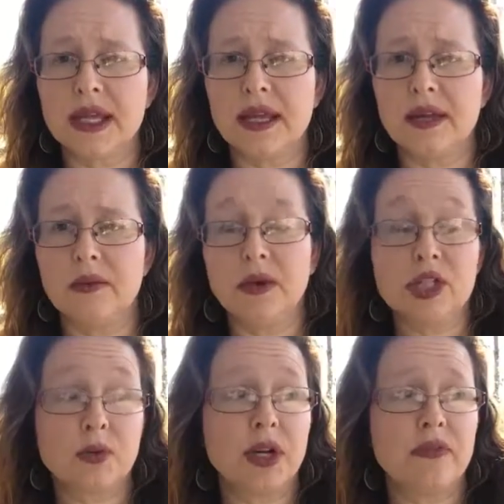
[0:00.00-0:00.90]
and
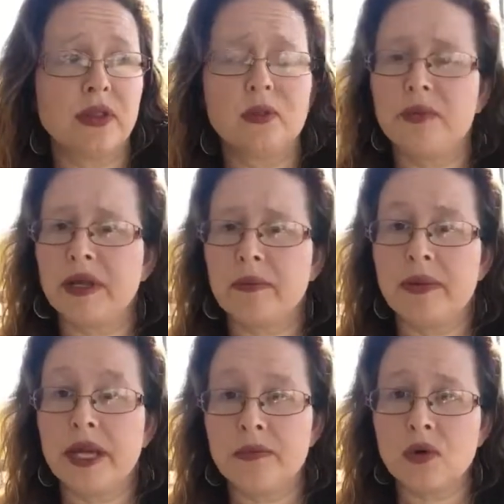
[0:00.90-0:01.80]
which one of them would be
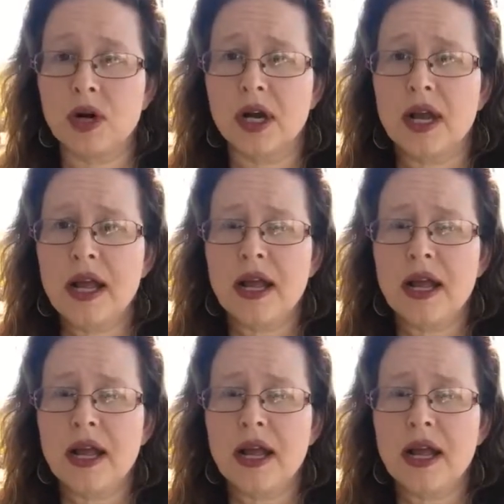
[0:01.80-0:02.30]
being more